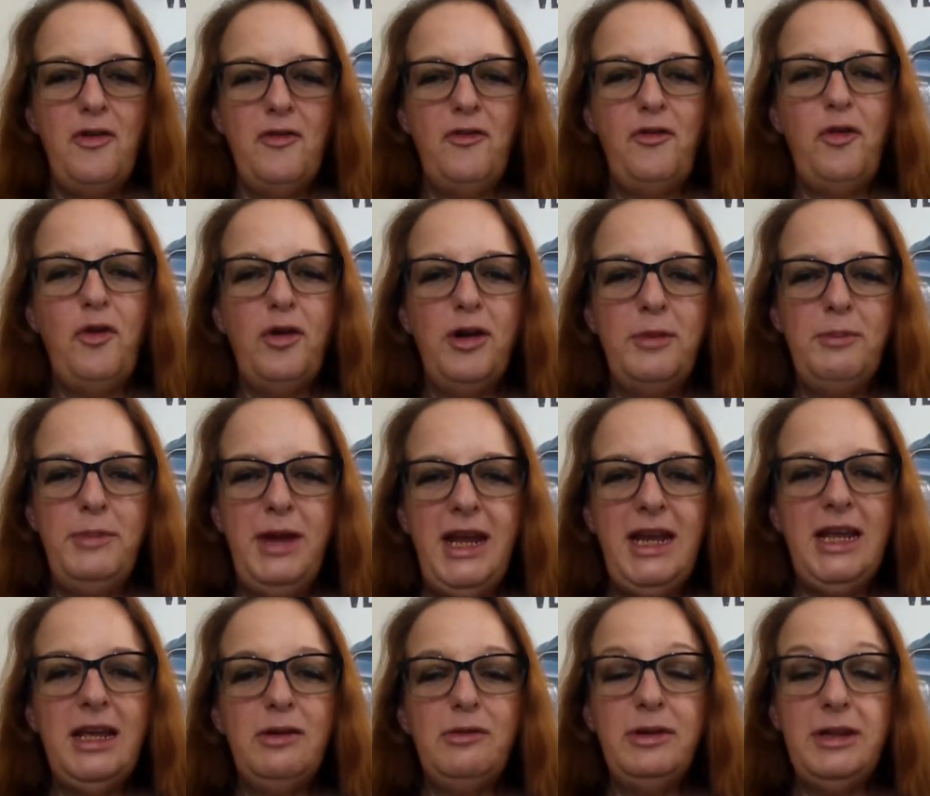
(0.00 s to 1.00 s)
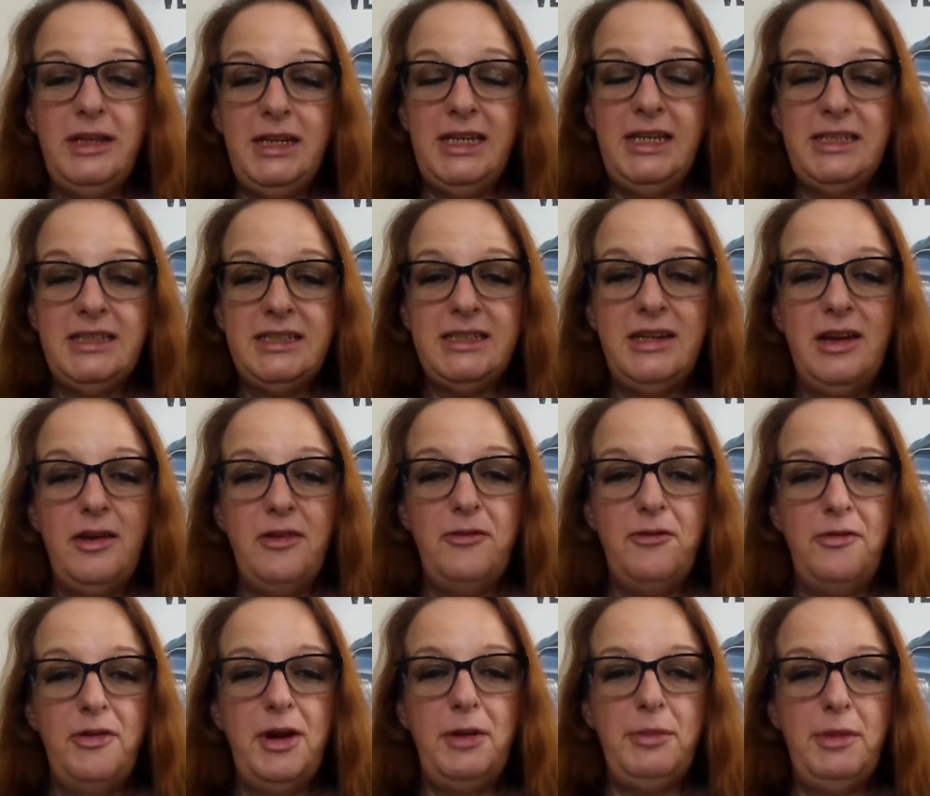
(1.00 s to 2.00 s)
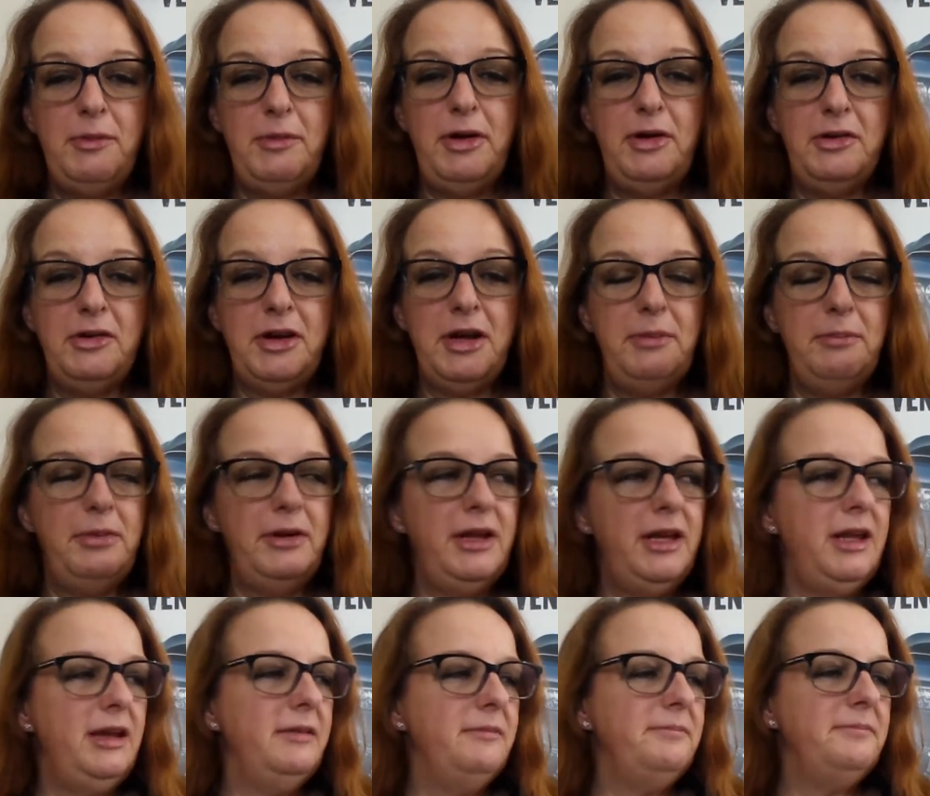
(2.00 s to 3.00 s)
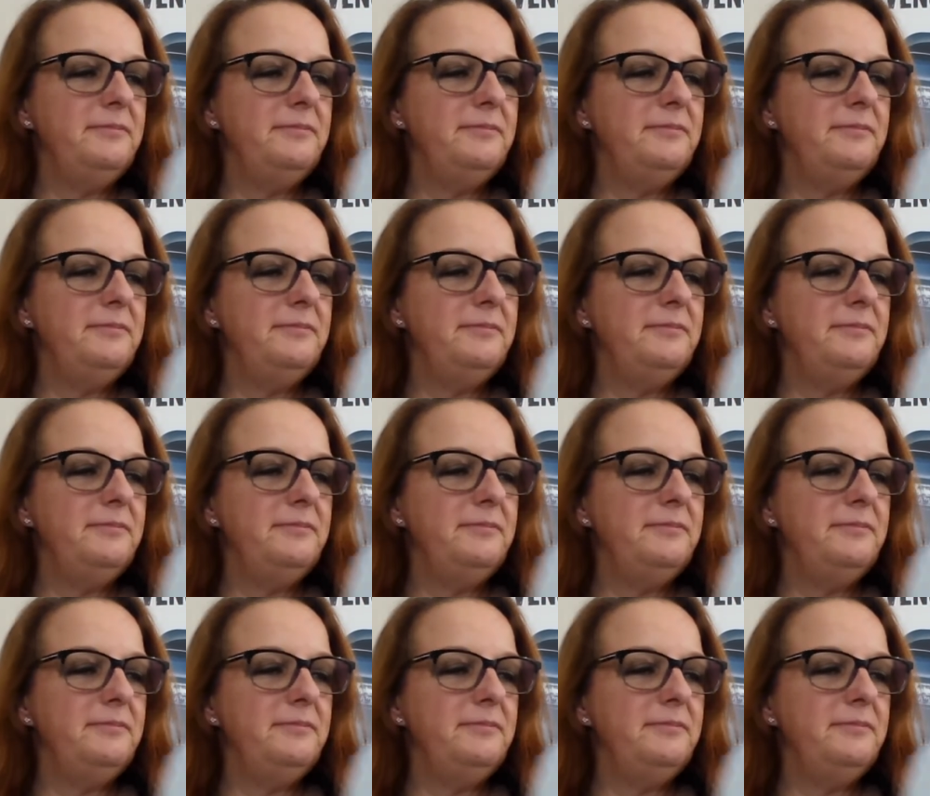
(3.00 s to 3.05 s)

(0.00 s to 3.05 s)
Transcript: For immediate release from the motor company.